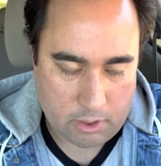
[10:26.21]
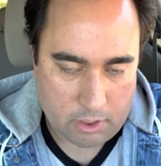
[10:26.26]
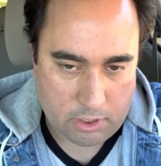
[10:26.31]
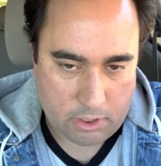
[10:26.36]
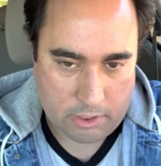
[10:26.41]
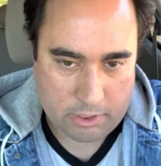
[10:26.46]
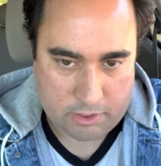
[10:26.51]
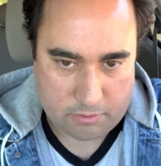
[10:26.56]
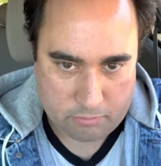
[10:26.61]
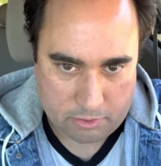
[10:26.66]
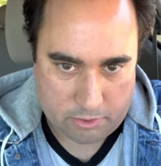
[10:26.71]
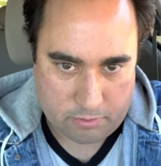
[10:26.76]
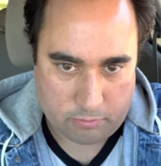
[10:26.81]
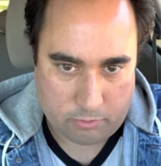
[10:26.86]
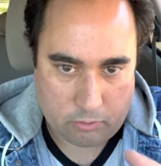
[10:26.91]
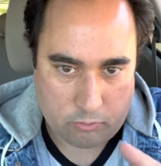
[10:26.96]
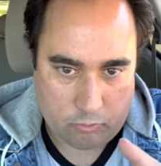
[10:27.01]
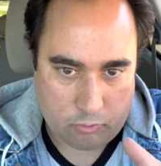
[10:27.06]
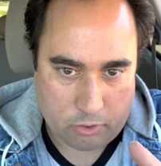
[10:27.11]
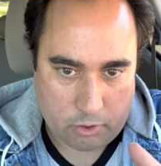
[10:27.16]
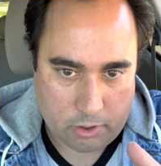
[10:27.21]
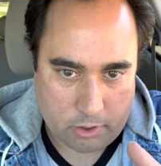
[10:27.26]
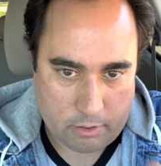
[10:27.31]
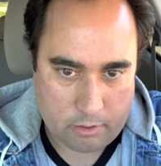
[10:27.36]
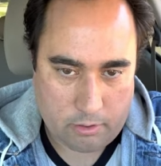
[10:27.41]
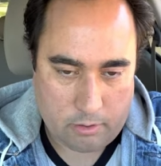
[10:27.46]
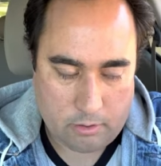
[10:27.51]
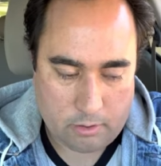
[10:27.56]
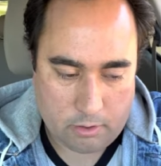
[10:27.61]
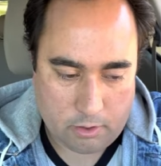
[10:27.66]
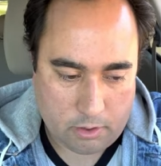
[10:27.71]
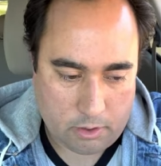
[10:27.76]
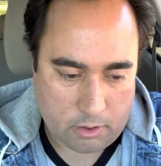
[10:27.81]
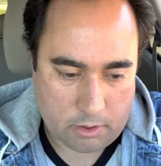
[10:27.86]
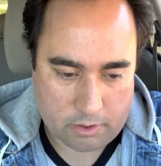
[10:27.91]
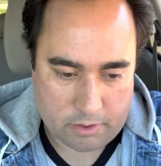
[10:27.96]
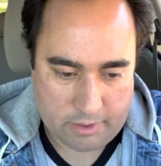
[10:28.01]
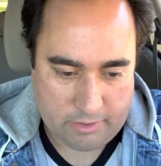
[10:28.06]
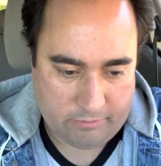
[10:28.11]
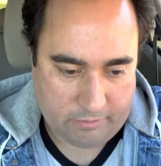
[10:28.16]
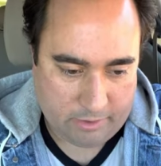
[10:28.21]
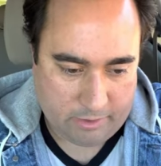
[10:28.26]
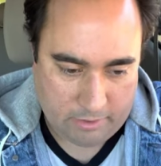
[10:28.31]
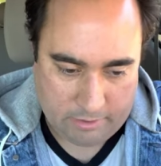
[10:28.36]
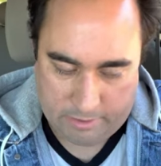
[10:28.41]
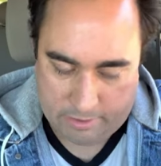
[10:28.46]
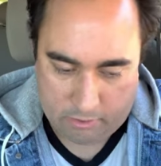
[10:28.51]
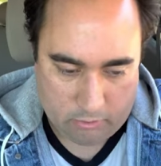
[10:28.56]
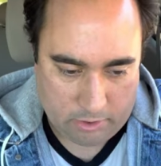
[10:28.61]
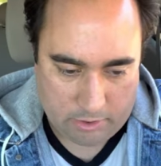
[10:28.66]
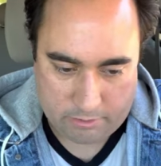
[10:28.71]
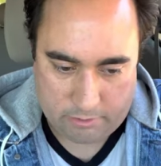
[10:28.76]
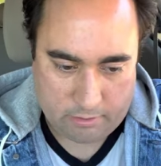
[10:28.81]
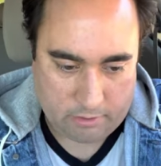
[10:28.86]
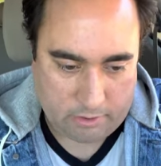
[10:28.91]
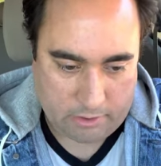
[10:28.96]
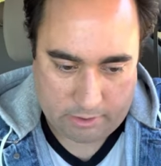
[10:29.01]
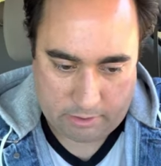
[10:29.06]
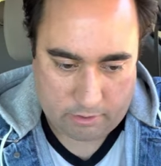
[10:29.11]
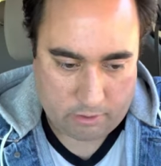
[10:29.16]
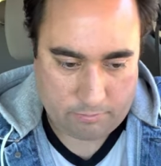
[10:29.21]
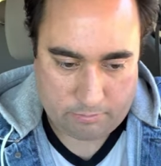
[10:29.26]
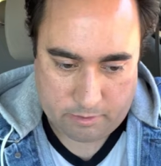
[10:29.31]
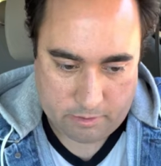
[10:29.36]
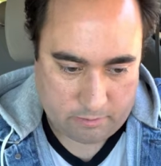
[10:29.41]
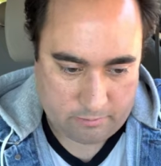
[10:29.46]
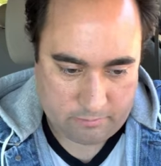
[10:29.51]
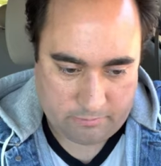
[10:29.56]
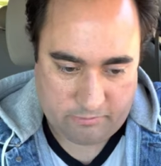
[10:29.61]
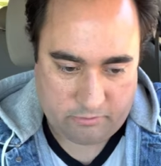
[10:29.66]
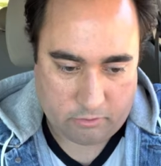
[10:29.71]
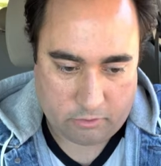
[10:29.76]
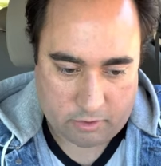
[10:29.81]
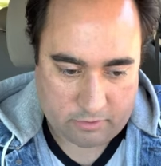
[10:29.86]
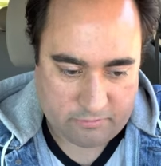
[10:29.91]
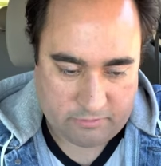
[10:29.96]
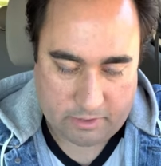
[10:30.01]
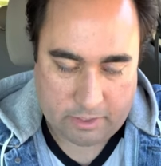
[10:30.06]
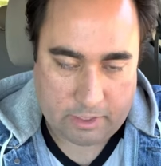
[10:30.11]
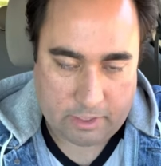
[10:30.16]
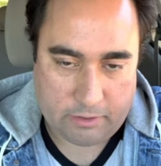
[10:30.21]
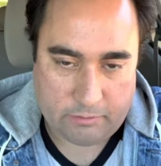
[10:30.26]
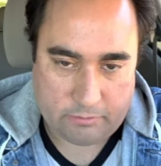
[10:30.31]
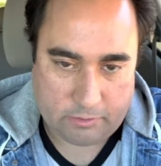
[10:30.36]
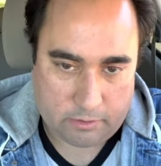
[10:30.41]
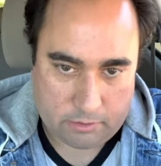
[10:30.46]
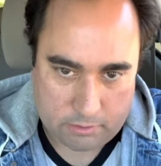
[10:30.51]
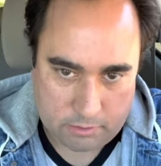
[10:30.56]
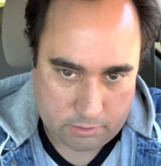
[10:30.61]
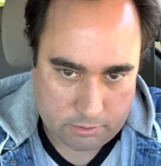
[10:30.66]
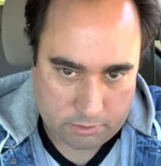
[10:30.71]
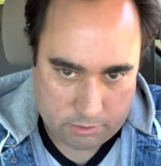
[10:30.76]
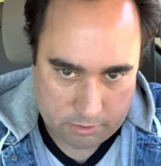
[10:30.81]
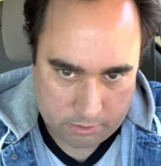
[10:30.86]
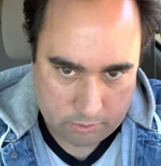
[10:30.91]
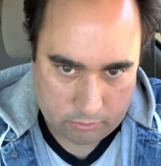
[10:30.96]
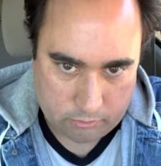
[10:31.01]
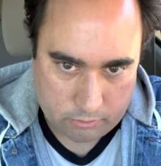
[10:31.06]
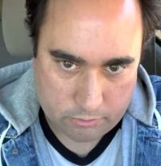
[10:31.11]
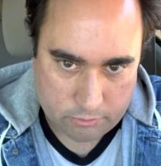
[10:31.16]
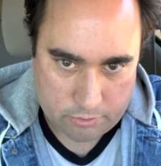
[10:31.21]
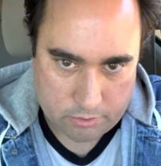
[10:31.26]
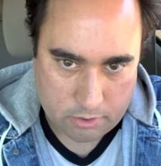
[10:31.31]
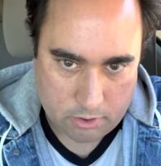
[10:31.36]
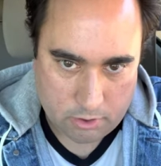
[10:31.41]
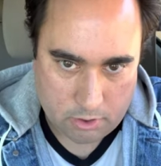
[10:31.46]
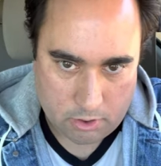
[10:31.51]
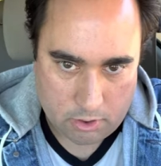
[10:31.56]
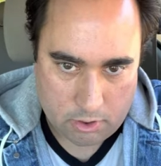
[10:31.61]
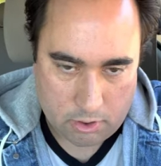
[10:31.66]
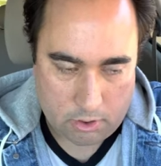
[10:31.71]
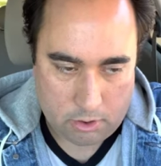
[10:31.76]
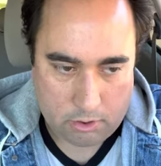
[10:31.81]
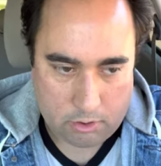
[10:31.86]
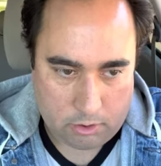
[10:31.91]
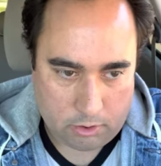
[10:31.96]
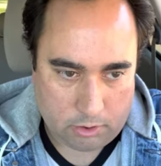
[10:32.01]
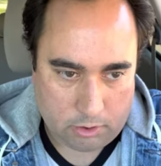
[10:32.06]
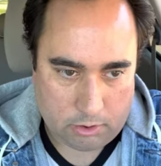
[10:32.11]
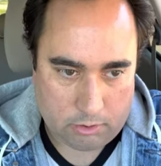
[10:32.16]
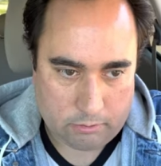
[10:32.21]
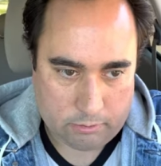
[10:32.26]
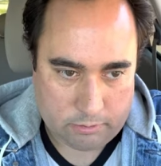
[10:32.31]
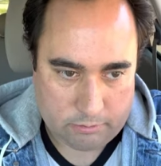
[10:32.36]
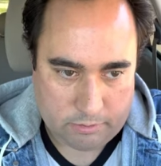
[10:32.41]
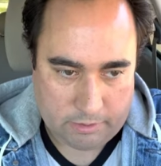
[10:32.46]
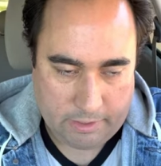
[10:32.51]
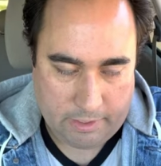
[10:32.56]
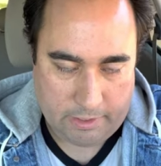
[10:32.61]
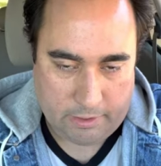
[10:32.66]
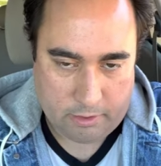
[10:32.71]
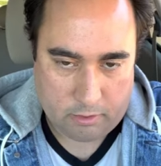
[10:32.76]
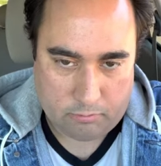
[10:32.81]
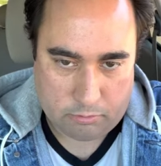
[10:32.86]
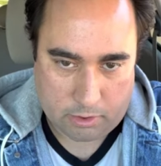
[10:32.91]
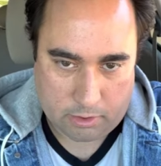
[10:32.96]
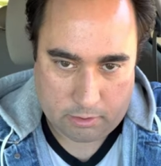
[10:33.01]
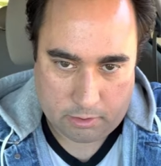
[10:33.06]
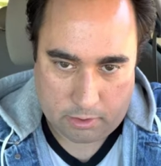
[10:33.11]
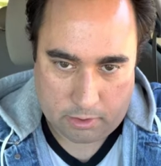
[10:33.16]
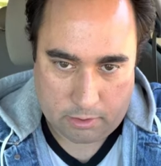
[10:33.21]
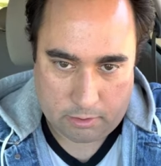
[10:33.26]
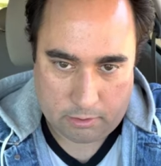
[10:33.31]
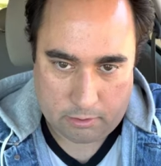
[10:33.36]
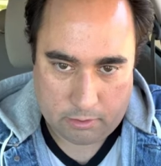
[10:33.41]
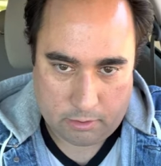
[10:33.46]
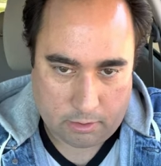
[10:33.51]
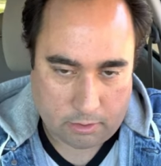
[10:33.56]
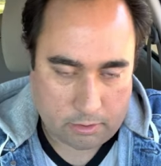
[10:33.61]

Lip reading: And that's Bloodsport 1. Because they go on to like up to 4 or 5 in the sequels. With the Daniel Bernhardt,